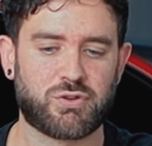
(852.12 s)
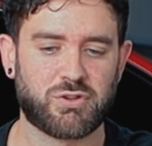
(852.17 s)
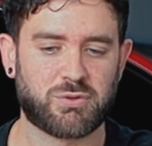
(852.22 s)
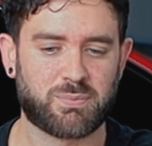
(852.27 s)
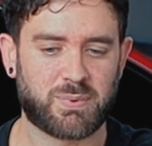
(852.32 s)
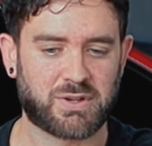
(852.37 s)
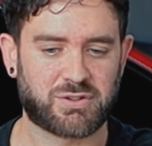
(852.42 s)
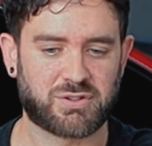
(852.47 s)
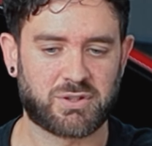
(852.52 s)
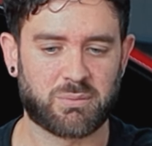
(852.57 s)
too
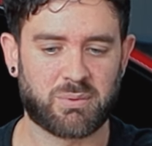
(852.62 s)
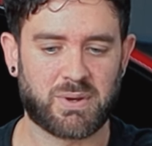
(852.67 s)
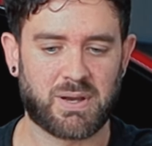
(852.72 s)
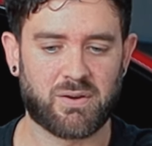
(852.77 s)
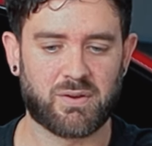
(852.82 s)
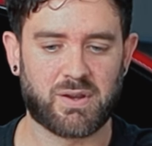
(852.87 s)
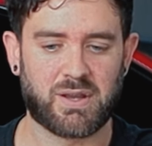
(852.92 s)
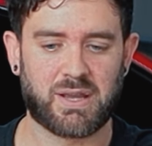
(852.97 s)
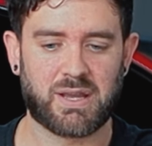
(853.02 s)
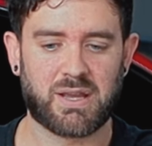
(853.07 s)
special
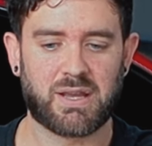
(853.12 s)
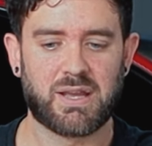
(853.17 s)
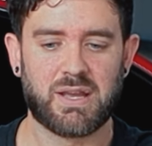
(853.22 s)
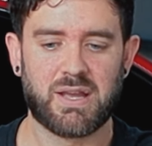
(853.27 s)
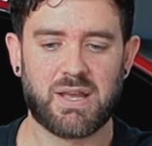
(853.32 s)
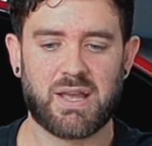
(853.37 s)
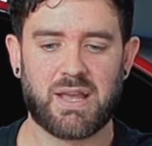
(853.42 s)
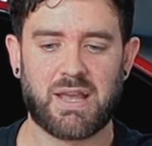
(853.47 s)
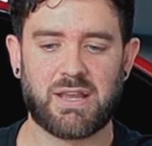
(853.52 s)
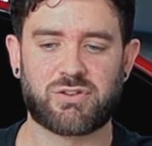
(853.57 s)
about it.
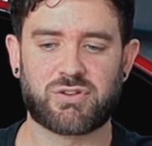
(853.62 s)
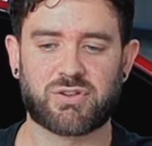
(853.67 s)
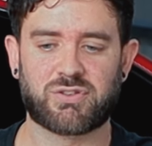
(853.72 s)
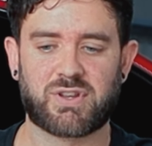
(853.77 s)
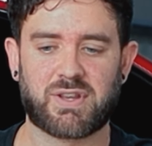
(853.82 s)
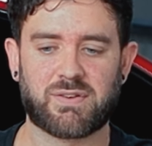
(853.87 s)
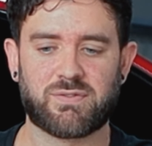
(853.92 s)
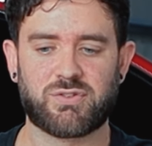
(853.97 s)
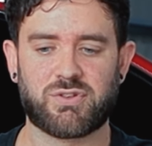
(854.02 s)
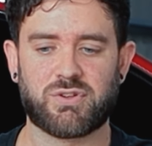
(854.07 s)
It
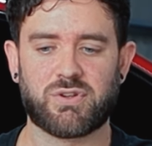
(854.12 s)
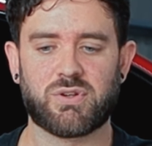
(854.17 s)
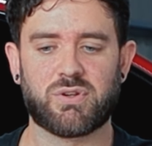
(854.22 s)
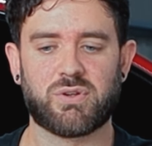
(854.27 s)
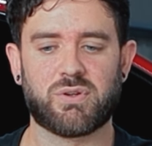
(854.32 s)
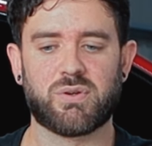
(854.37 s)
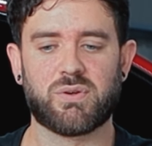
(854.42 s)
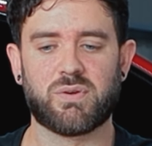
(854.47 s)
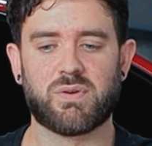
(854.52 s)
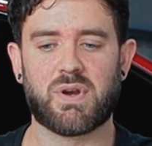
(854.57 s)
just gives
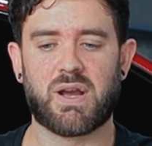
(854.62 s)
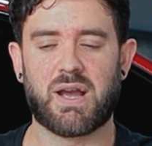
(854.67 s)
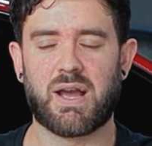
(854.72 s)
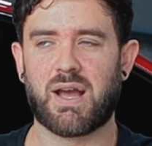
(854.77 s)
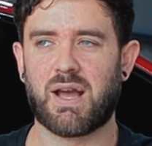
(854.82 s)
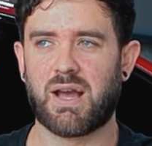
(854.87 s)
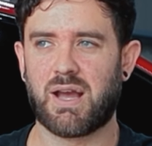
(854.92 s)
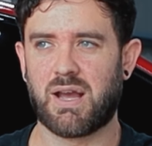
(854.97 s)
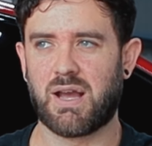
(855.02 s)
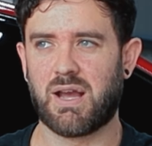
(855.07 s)
you
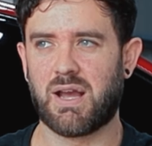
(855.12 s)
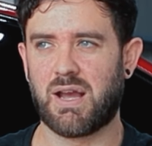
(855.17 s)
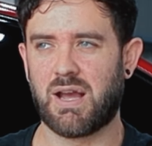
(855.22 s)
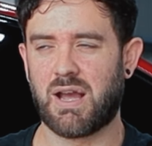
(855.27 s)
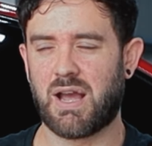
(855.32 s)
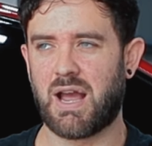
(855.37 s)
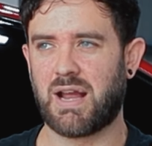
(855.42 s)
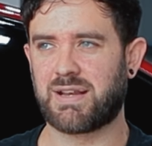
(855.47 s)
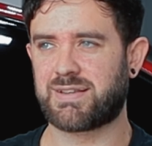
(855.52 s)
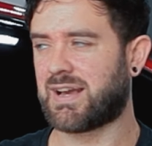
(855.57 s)

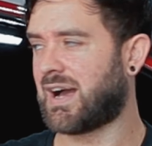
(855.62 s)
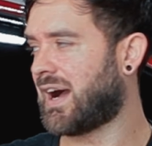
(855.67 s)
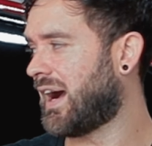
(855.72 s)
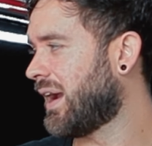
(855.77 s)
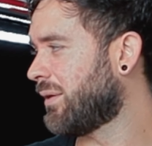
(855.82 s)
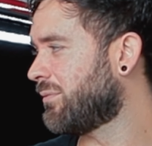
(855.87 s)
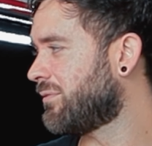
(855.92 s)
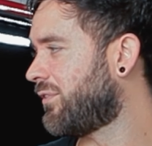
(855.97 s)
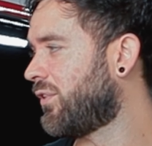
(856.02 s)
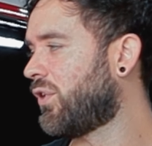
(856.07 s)
a
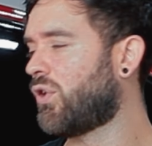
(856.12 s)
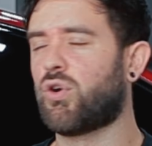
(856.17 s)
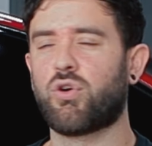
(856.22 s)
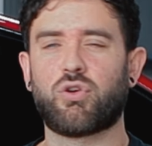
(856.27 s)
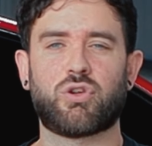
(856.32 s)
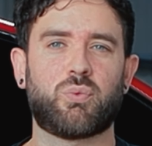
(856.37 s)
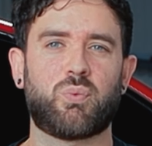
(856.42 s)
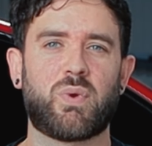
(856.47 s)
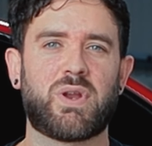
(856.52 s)
time for all the